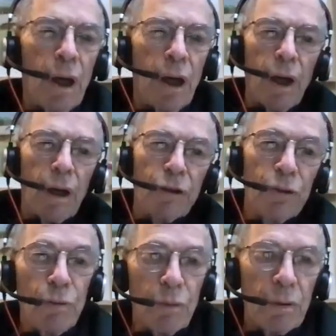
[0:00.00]

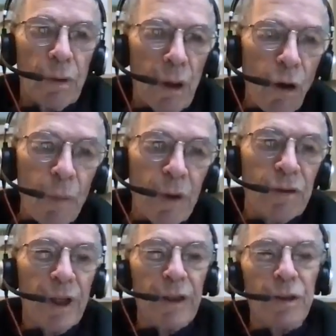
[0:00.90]
to
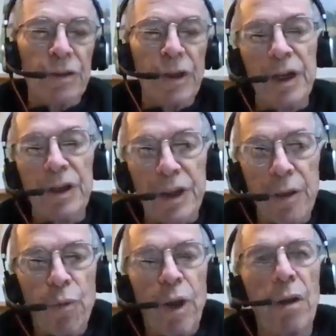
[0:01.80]
homeostasis? And he
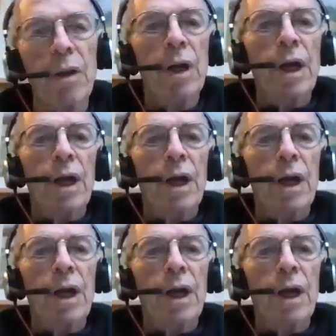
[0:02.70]
said, well,